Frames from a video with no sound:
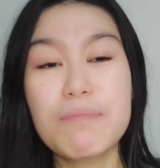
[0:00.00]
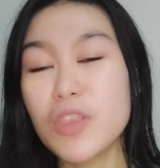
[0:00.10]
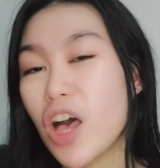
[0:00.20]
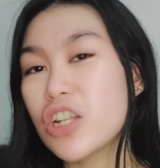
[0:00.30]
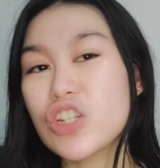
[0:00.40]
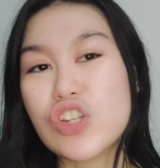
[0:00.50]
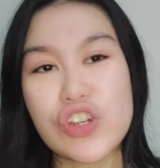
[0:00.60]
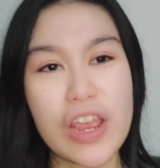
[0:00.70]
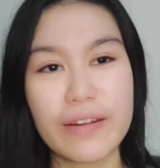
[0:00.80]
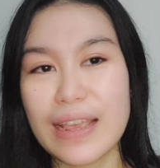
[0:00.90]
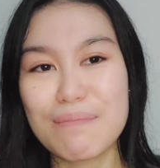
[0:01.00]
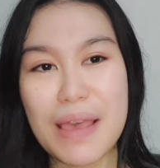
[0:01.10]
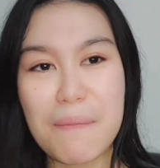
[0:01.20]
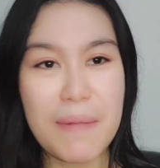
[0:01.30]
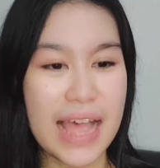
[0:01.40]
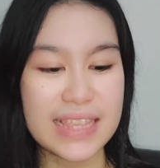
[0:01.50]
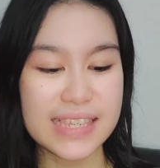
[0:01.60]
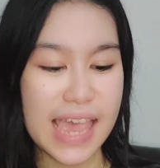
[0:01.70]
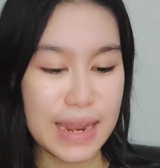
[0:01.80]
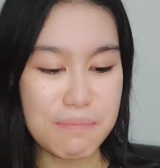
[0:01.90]
not sharing my plans
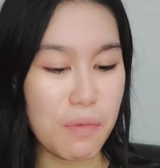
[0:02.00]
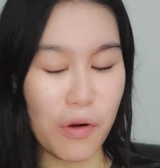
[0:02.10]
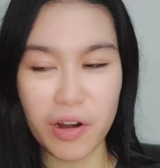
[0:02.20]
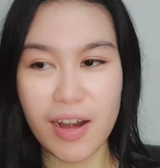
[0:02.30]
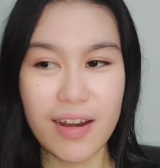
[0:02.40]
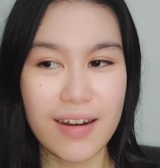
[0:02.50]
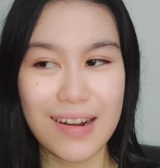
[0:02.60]
anymore.